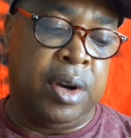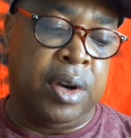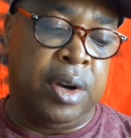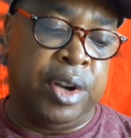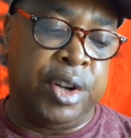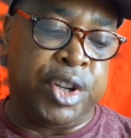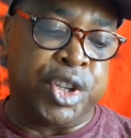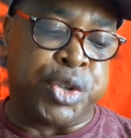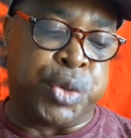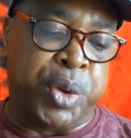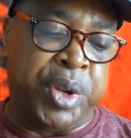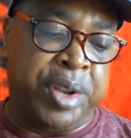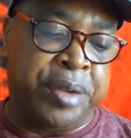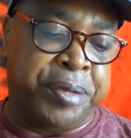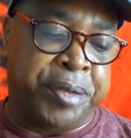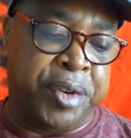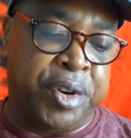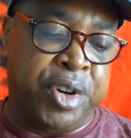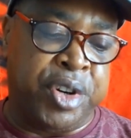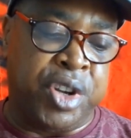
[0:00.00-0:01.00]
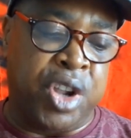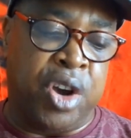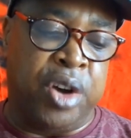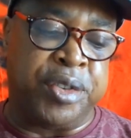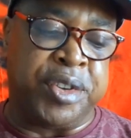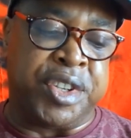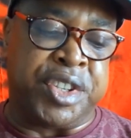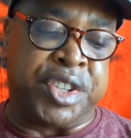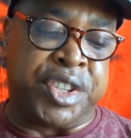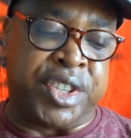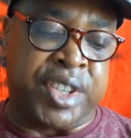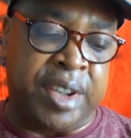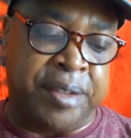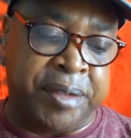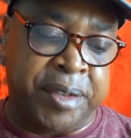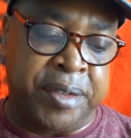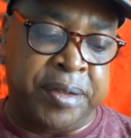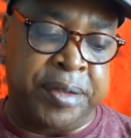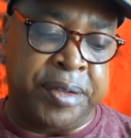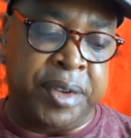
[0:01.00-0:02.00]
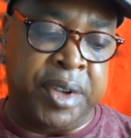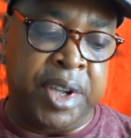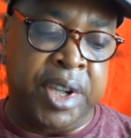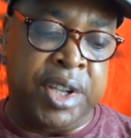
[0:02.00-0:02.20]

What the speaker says: on the 23rd of the 7th,